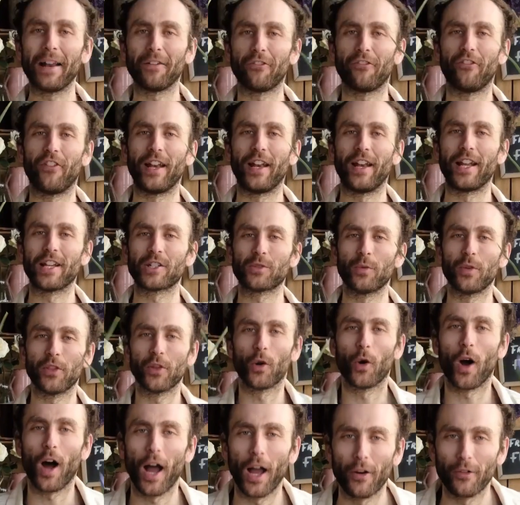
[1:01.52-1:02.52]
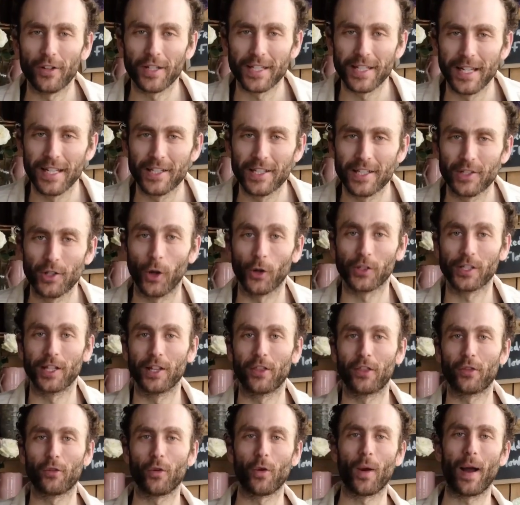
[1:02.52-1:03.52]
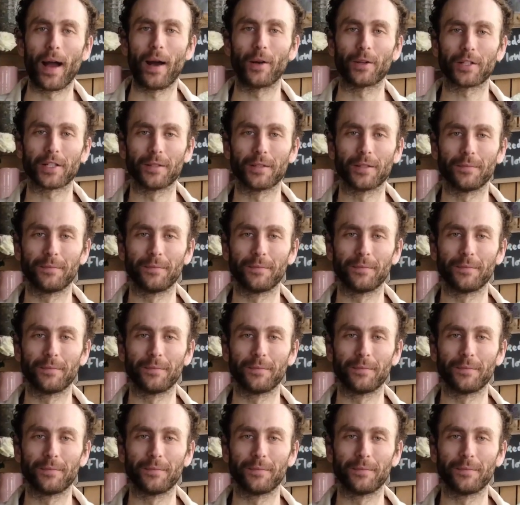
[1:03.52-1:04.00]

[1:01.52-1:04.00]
And finish with your irises dotted throughout.